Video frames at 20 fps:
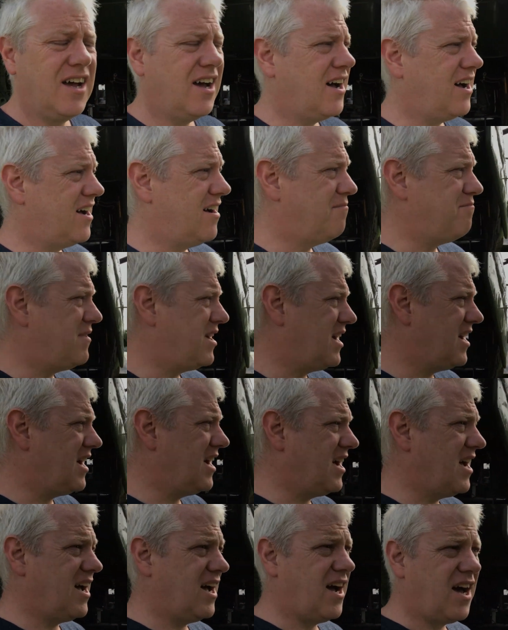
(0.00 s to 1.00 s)
and
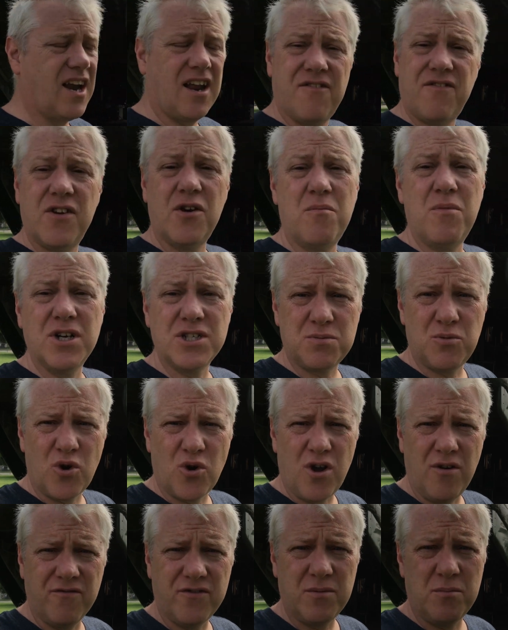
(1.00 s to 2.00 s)
I feel much more
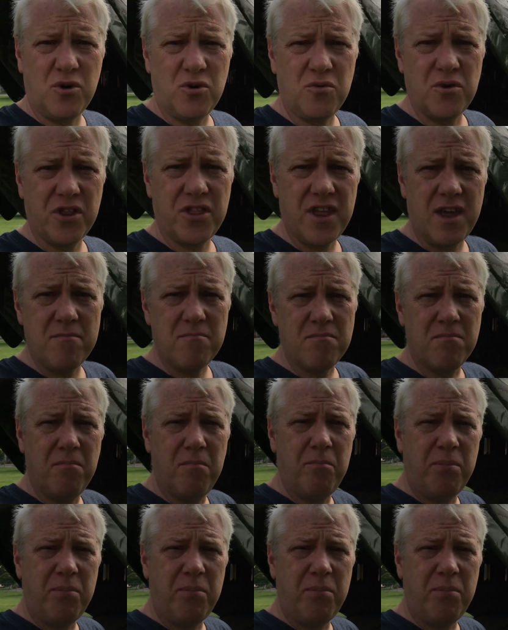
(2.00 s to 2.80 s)
comfortable with them.